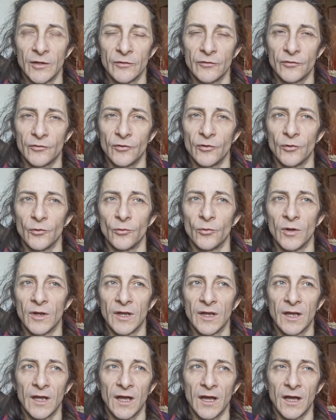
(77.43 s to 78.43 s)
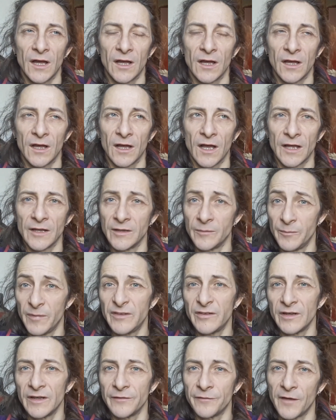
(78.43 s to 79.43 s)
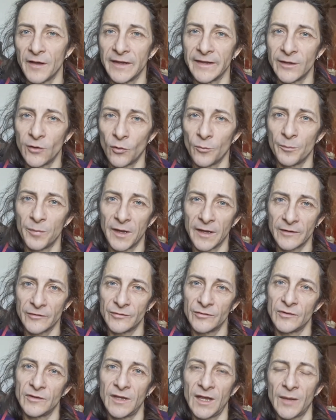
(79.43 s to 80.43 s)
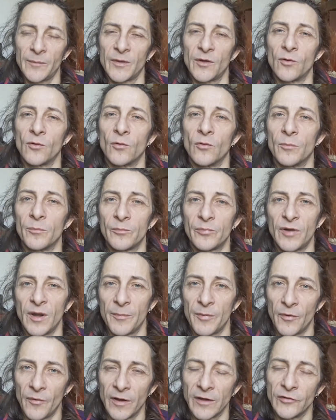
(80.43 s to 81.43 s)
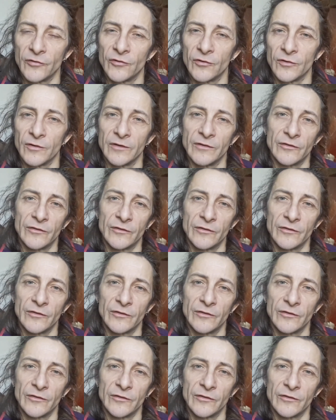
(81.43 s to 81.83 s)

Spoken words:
through an admittedly fairly complex chemical preparation,